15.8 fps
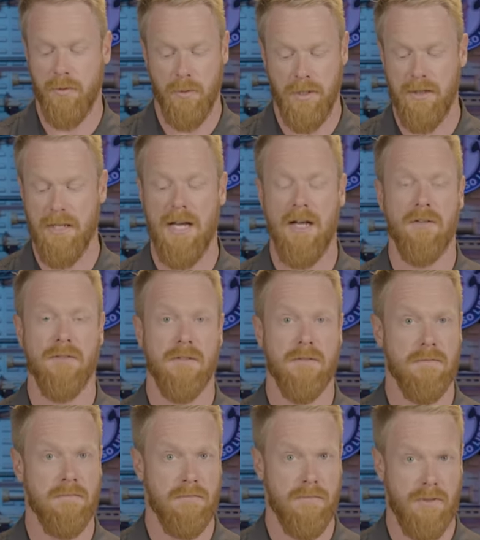
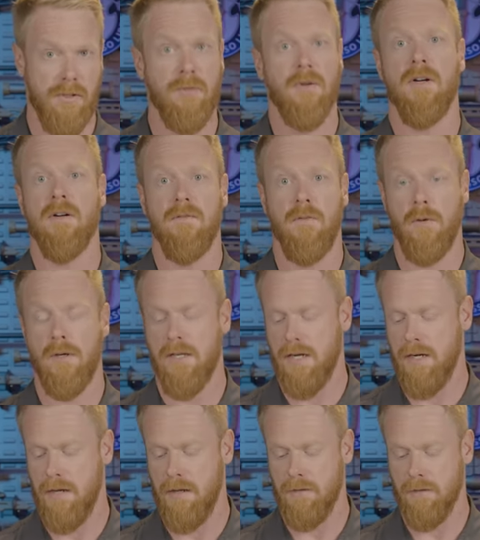
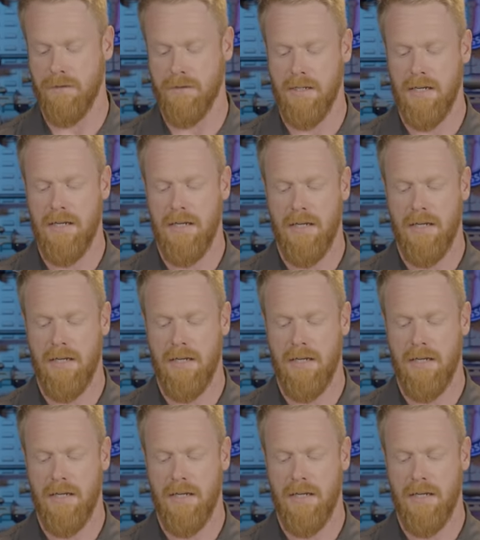$3,249,